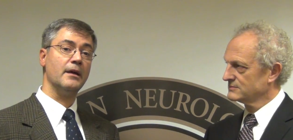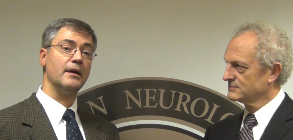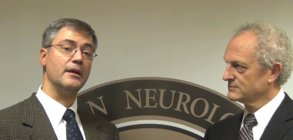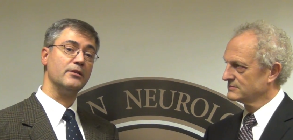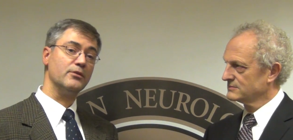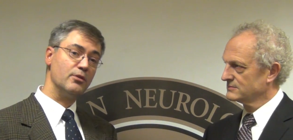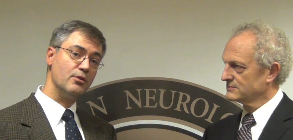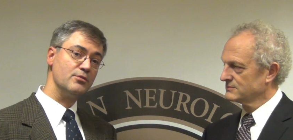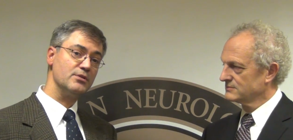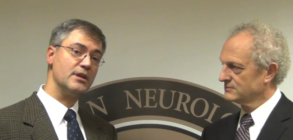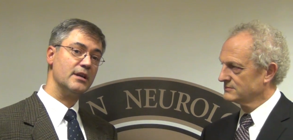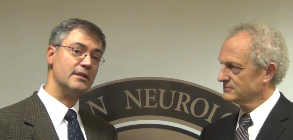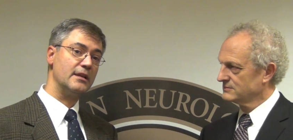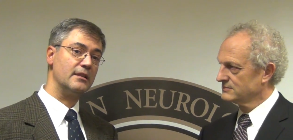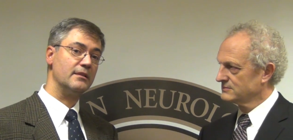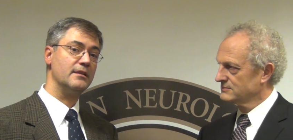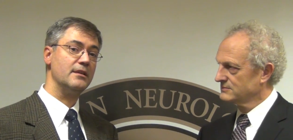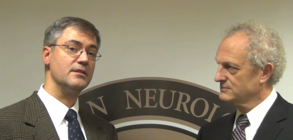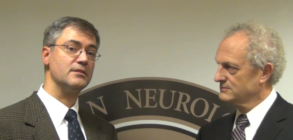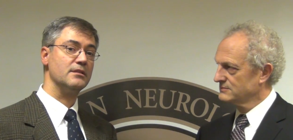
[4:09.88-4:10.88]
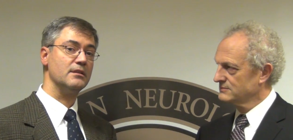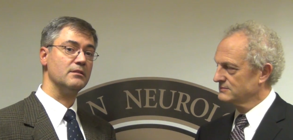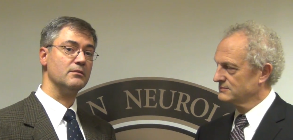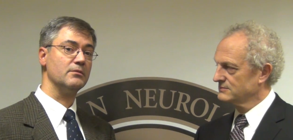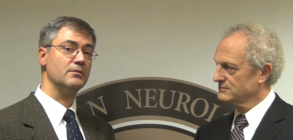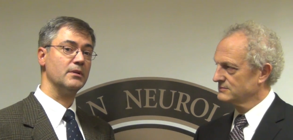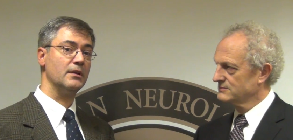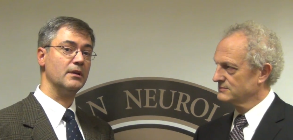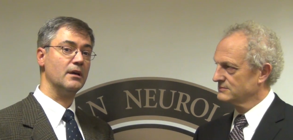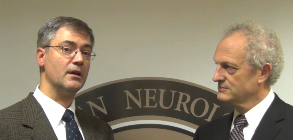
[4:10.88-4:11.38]
Speaker 1: And it turns out that at least
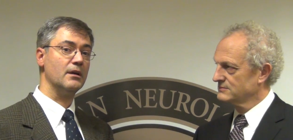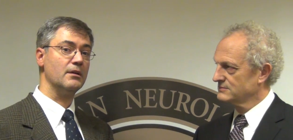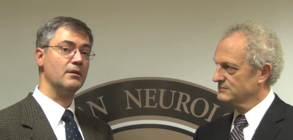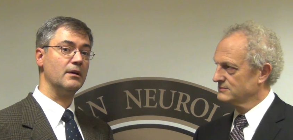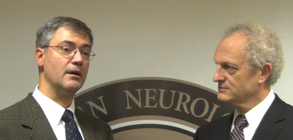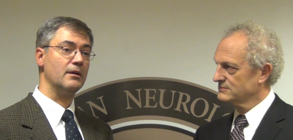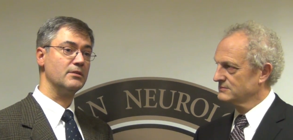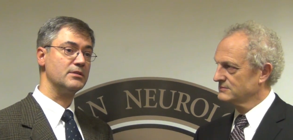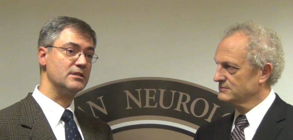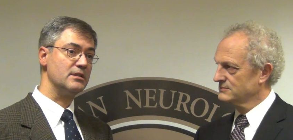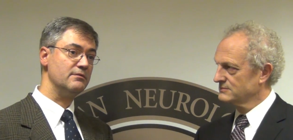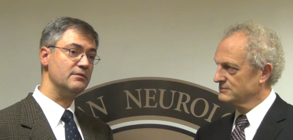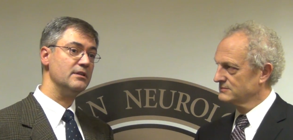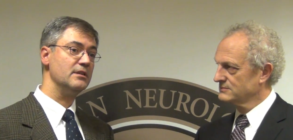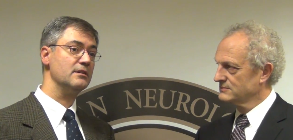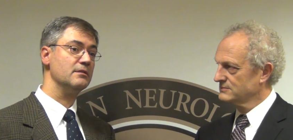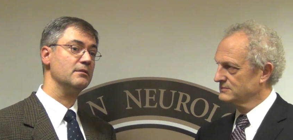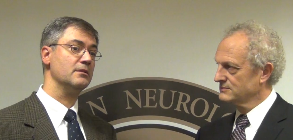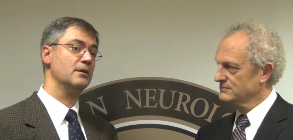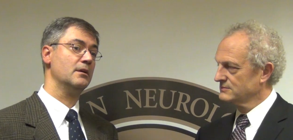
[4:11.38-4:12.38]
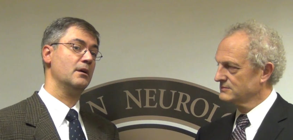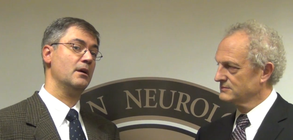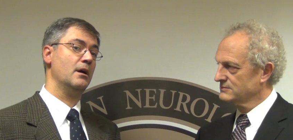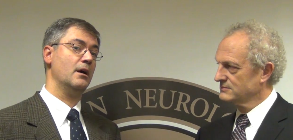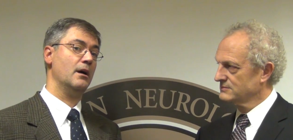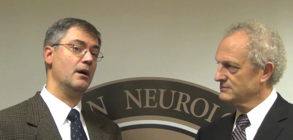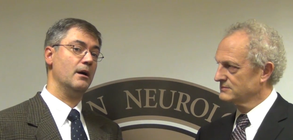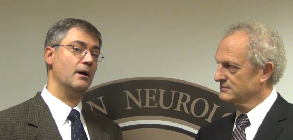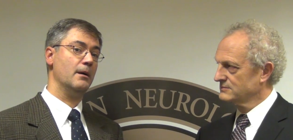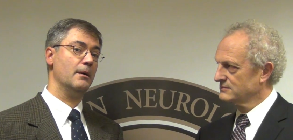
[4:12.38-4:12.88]
in a severe
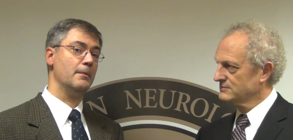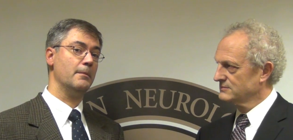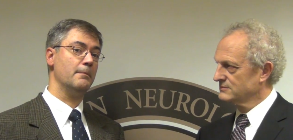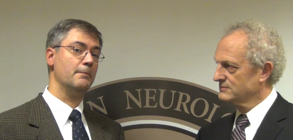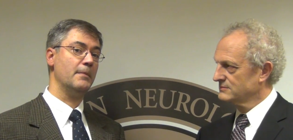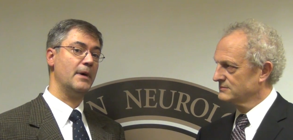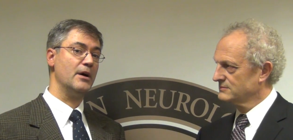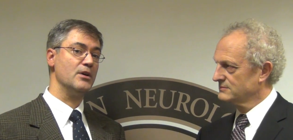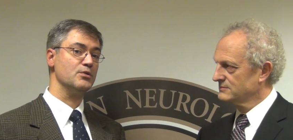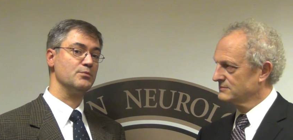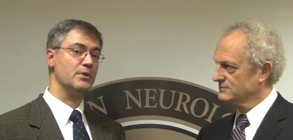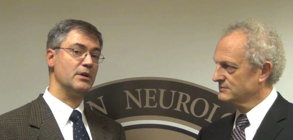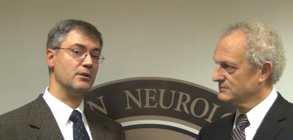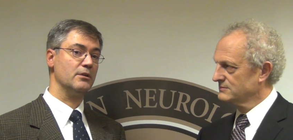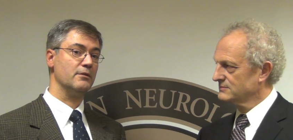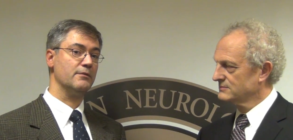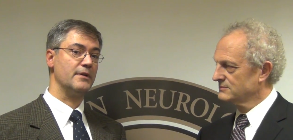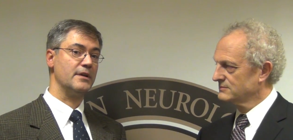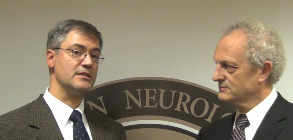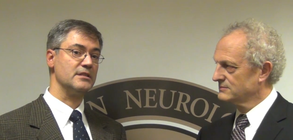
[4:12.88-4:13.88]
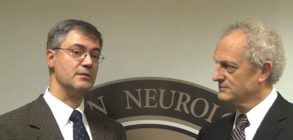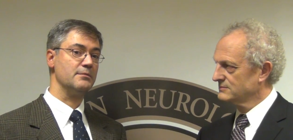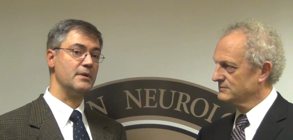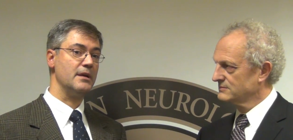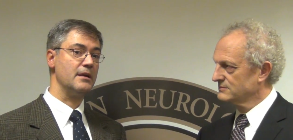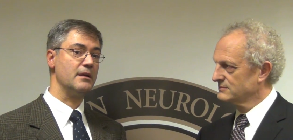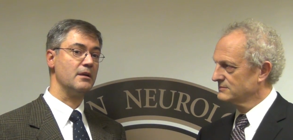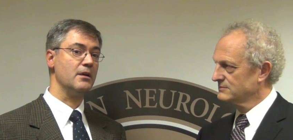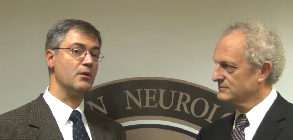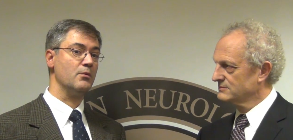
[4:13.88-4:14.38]
mouse model of
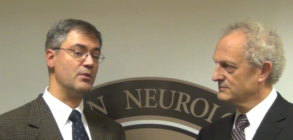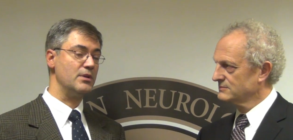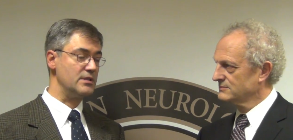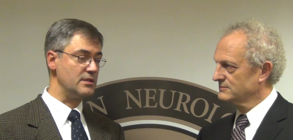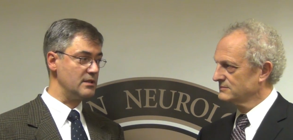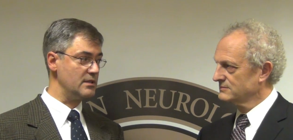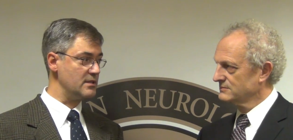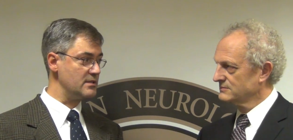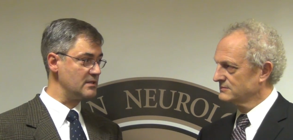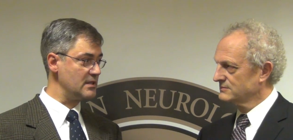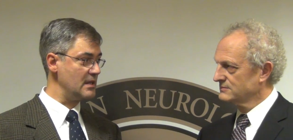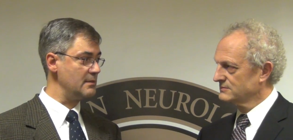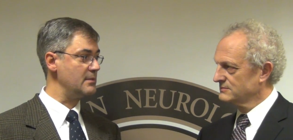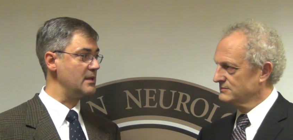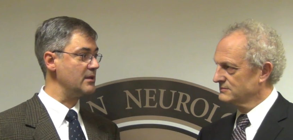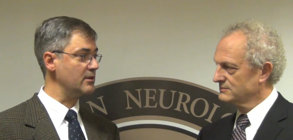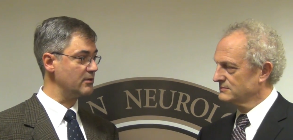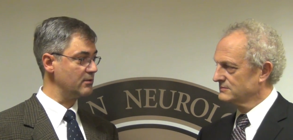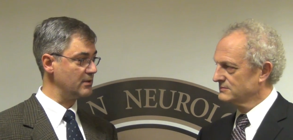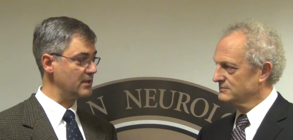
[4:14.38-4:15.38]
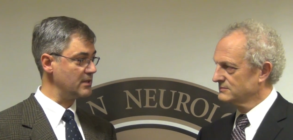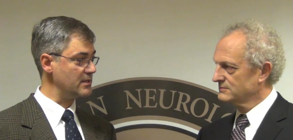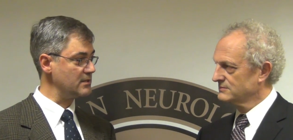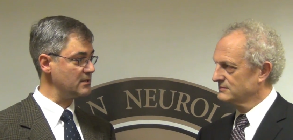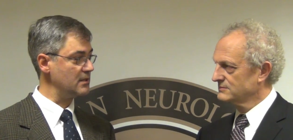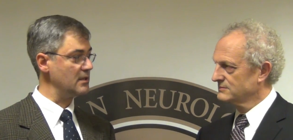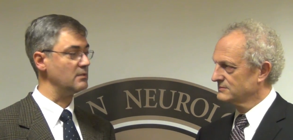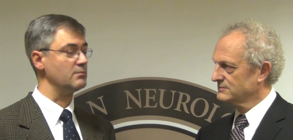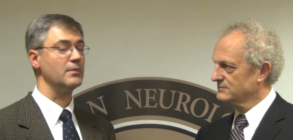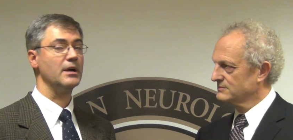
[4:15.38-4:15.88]
SMA, we see the same
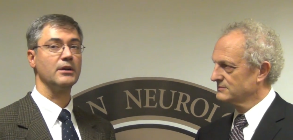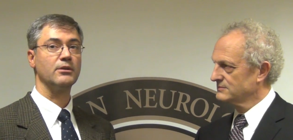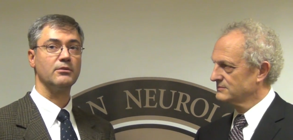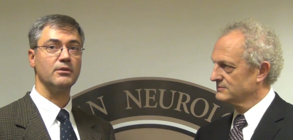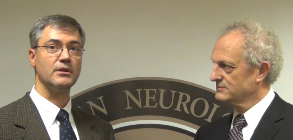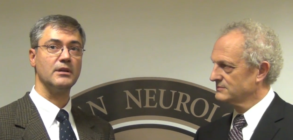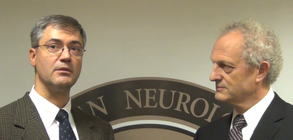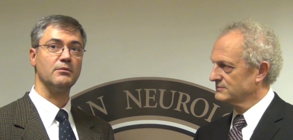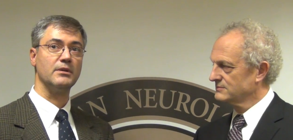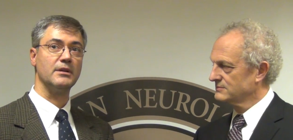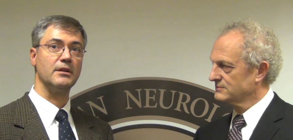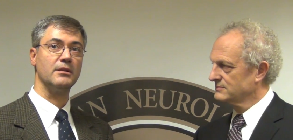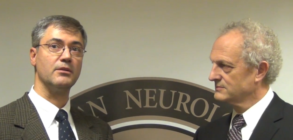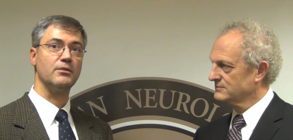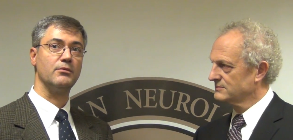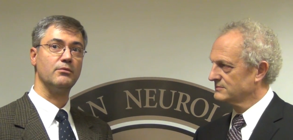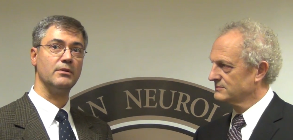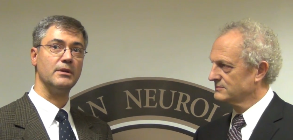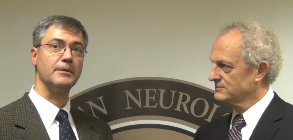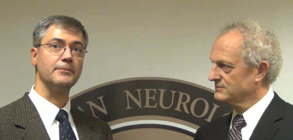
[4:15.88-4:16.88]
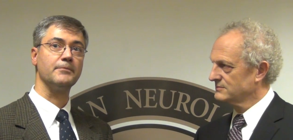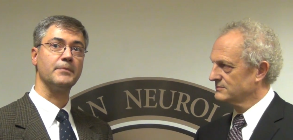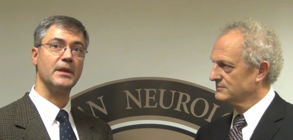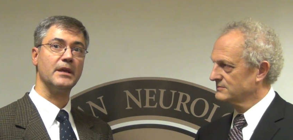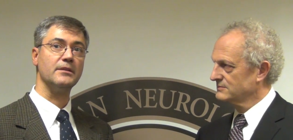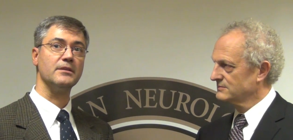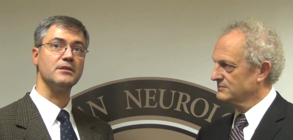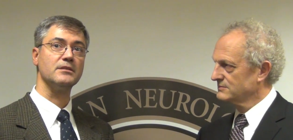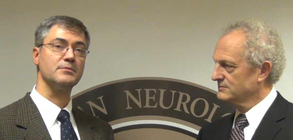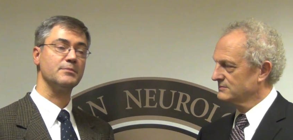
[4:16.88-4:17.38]
increase in microRNA 183
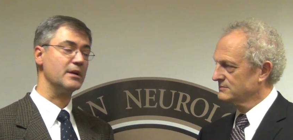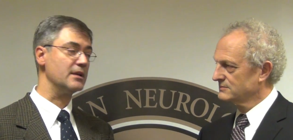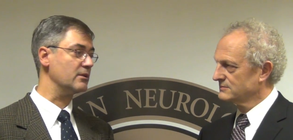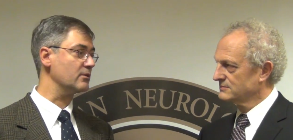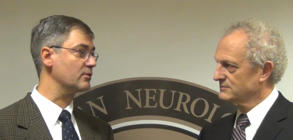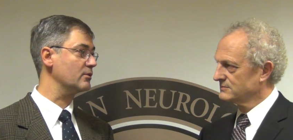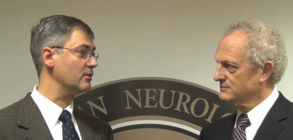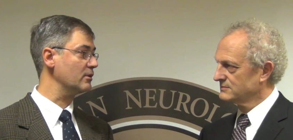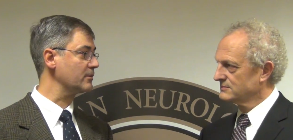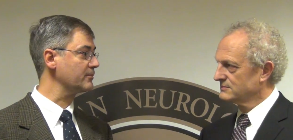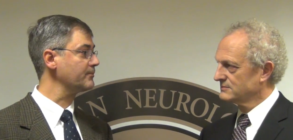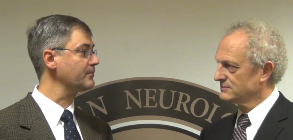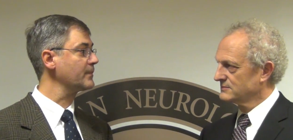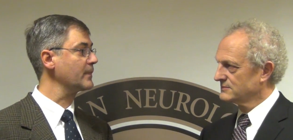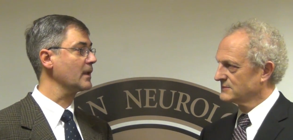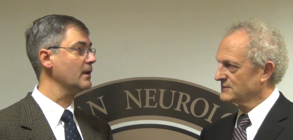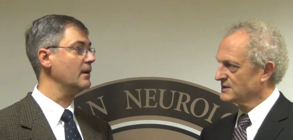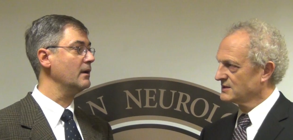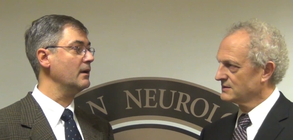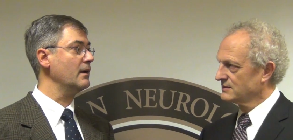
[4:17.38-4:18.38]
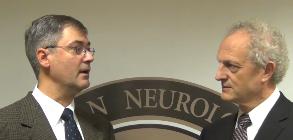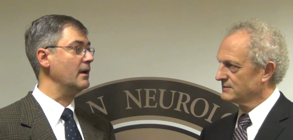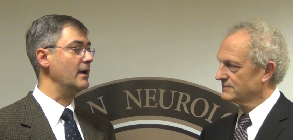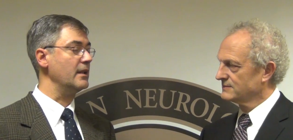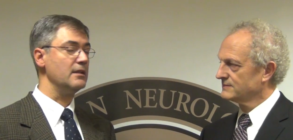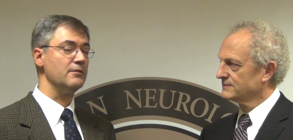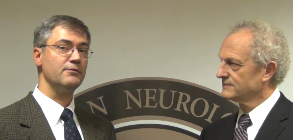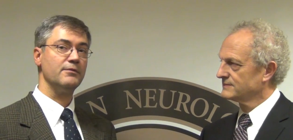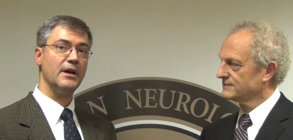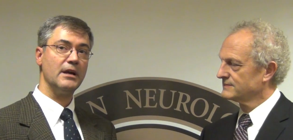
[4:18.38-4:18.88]
in the spinal cord.
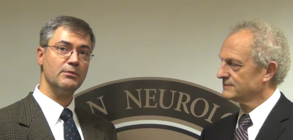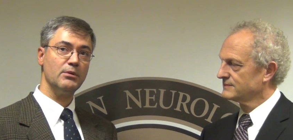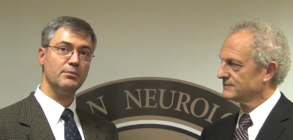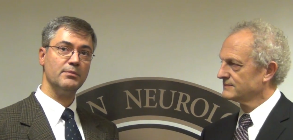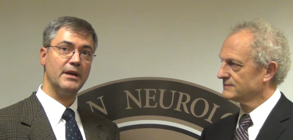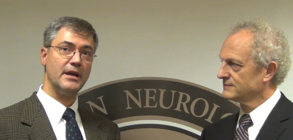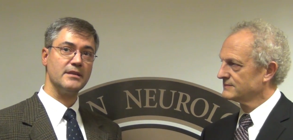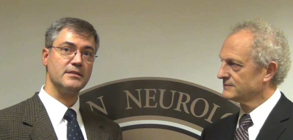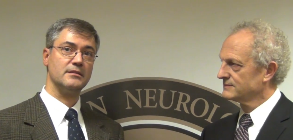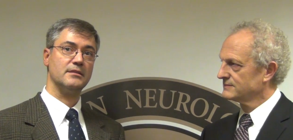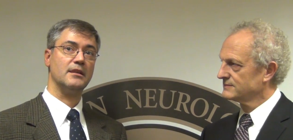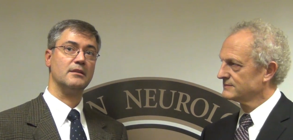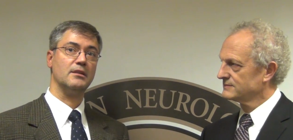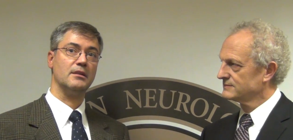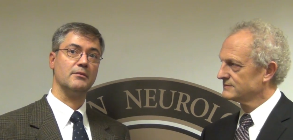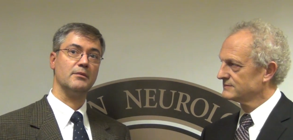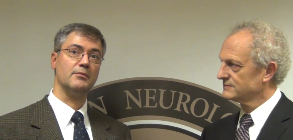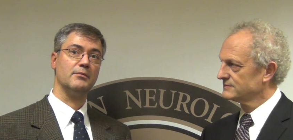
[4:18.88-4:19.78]
And in fibroblasts that